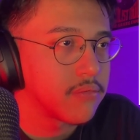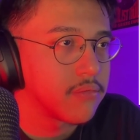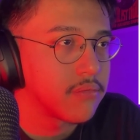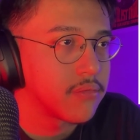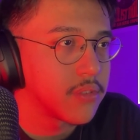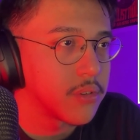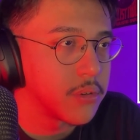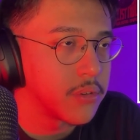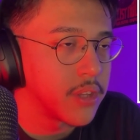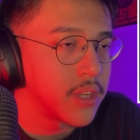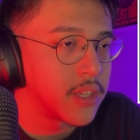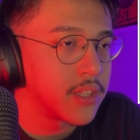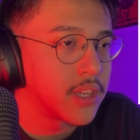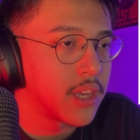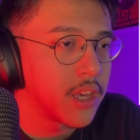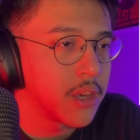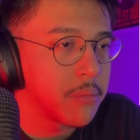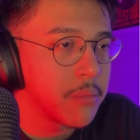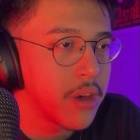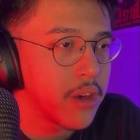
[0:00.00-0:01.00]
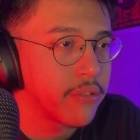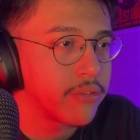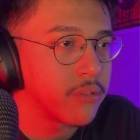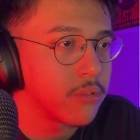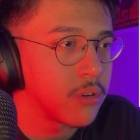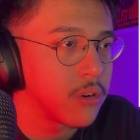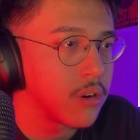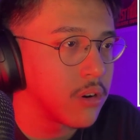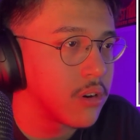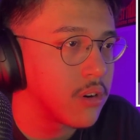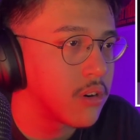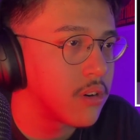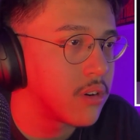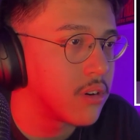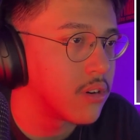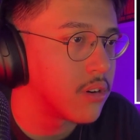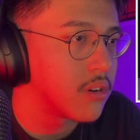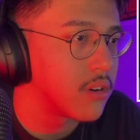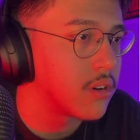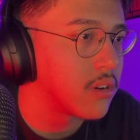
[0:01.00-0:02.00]
So they came after
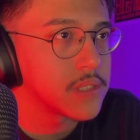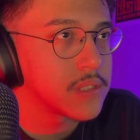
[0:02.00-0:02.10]
her.